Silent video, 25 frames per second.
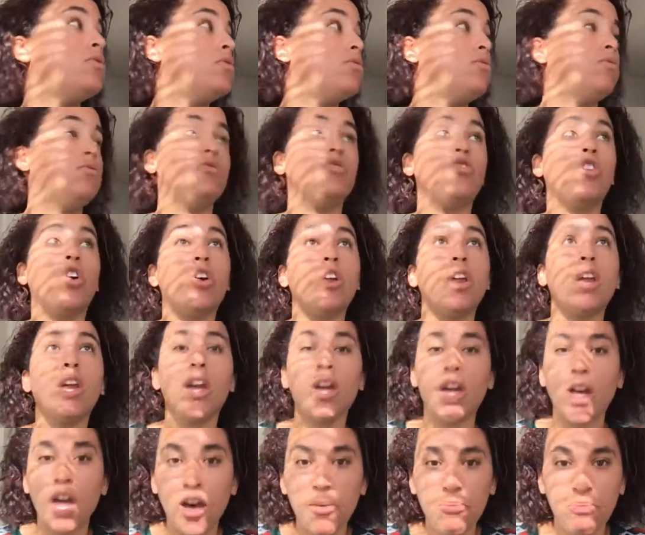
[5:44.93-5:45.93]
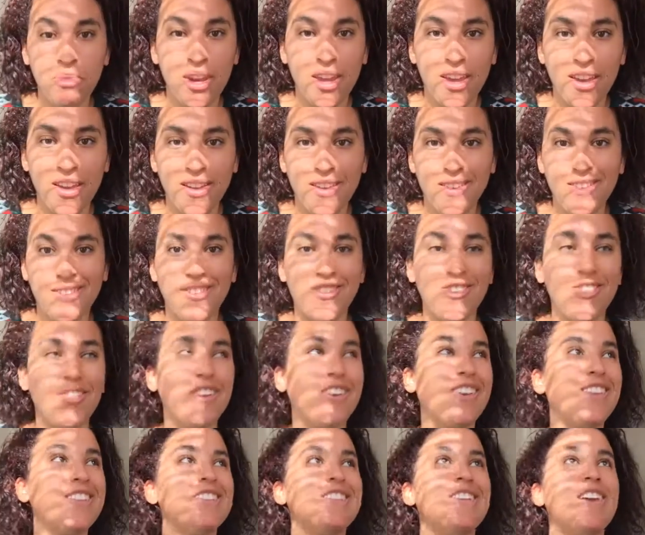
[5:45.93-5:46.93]
starting a company. You
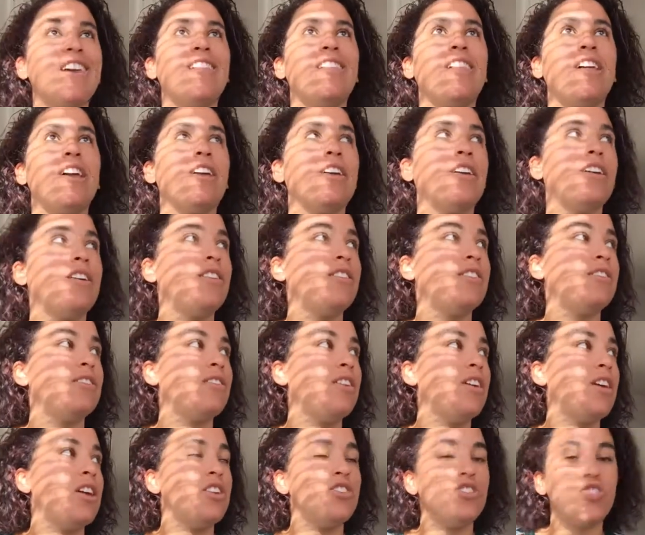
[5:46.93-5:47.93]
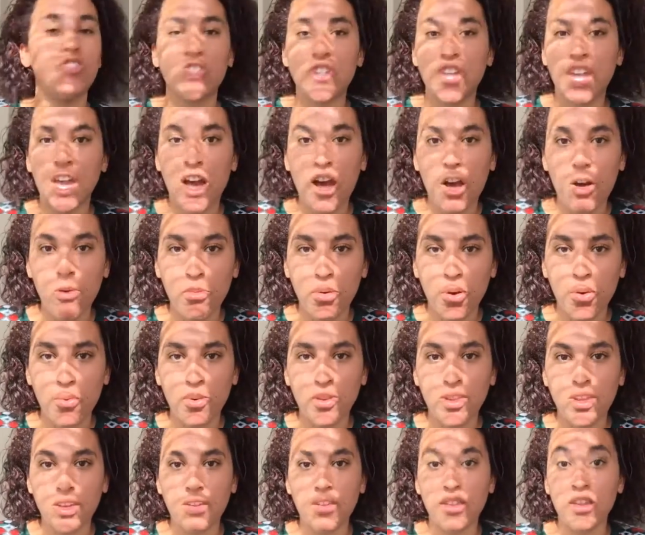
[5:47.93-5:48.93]
could say like a Jessica Alba
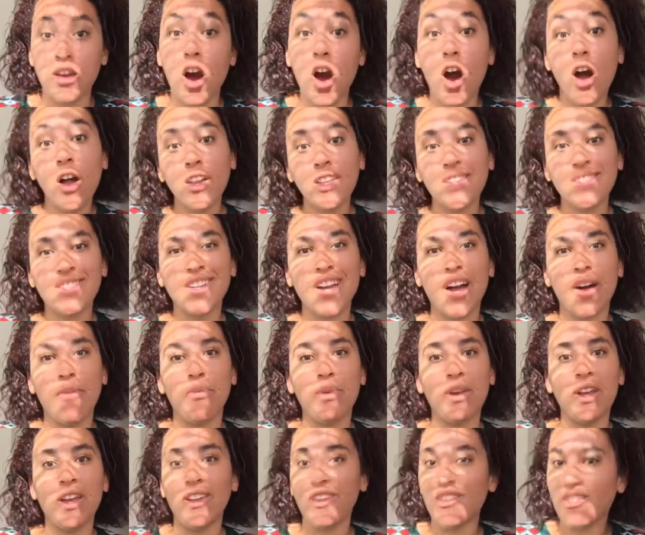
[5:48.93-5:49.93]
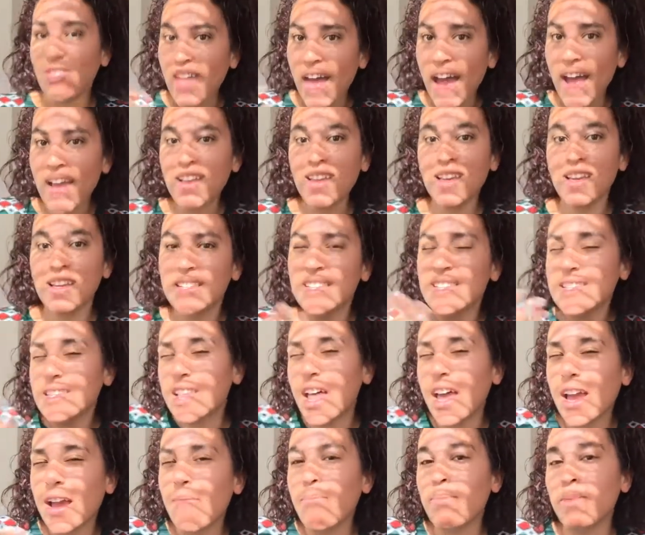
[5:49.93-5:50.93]
with the Honest Company. That is
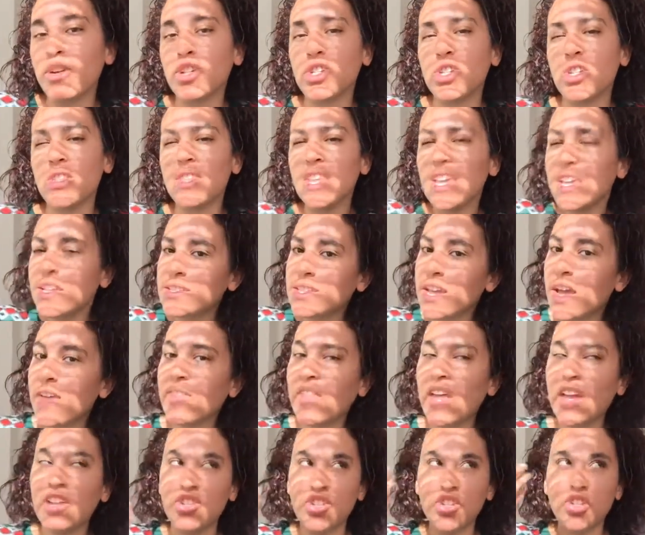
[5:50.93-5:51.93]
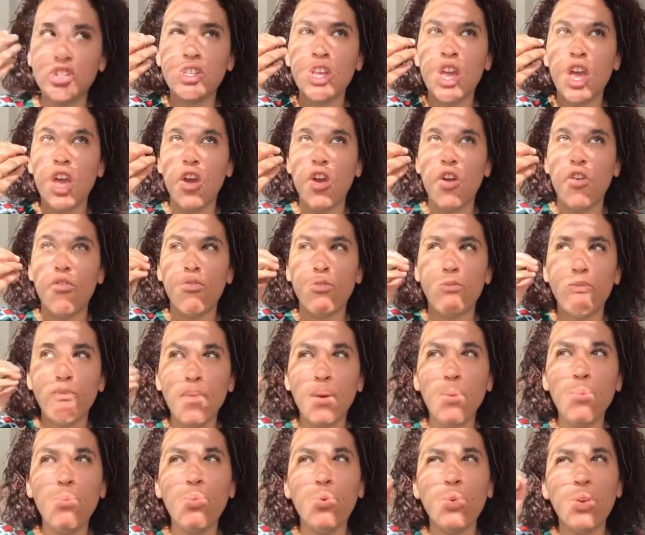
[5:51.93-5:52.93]
like a mission. Things like that. Just
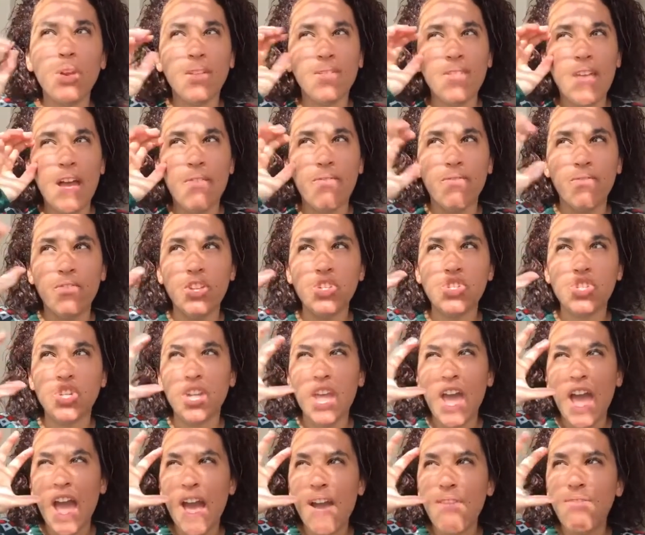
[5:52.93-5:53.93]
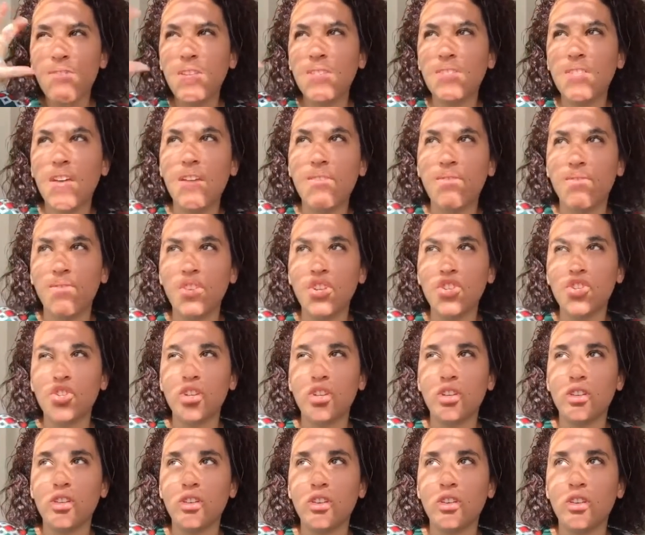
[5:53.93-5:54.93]
remembering that vision, having that
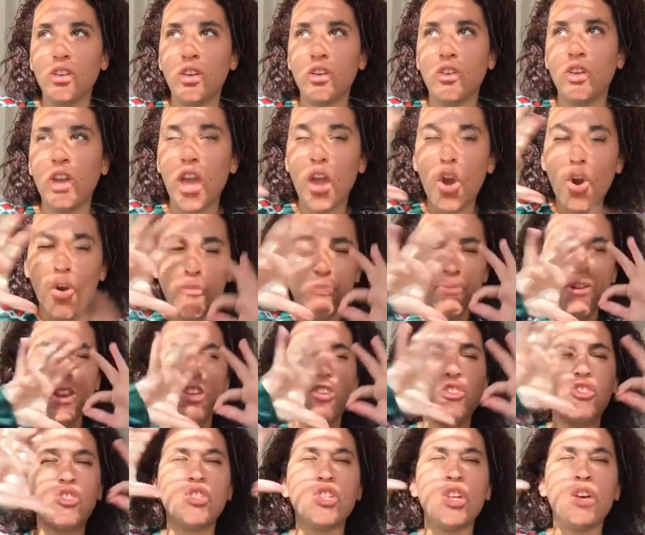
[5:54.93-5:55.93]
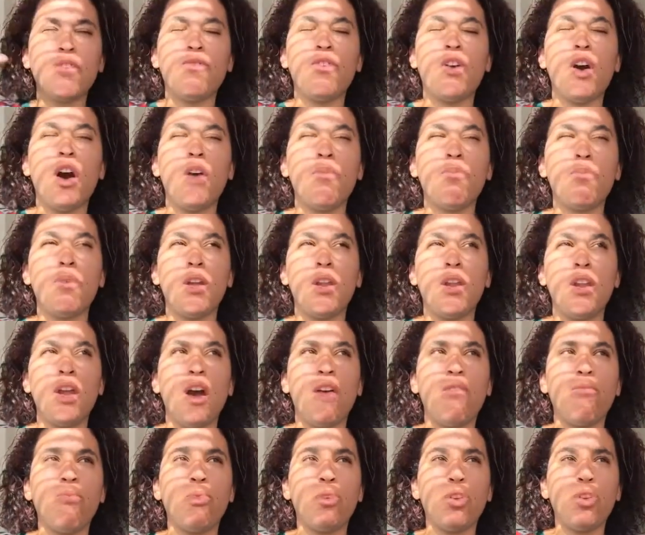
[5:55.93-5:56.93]
vision. Okay, opening yourself up
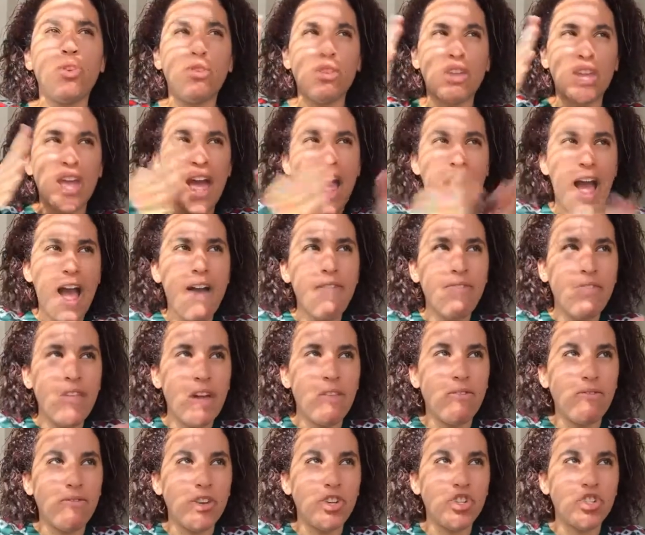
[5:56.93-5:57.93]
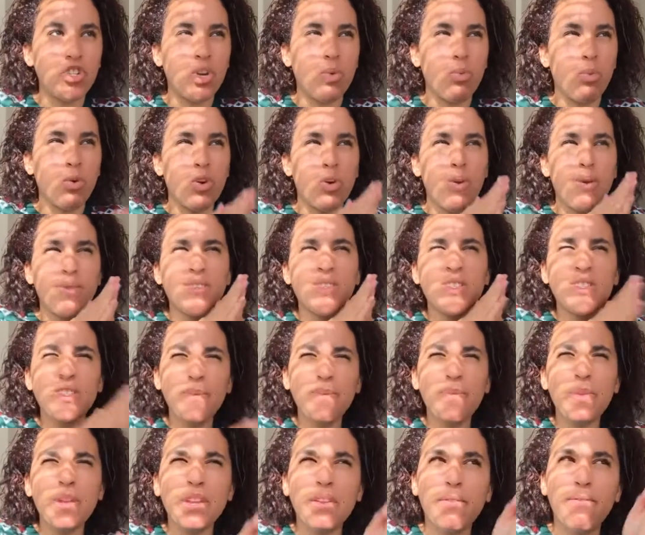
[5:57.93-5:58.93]
enough where you can have that vision, where you have
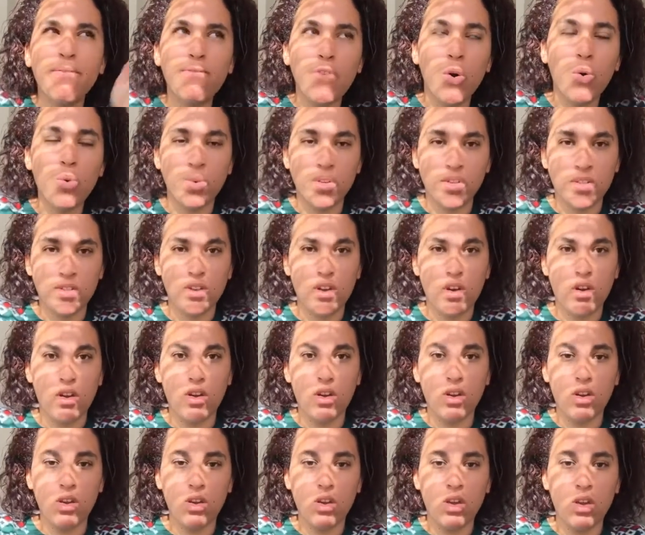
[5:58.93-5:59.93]
something to focus on.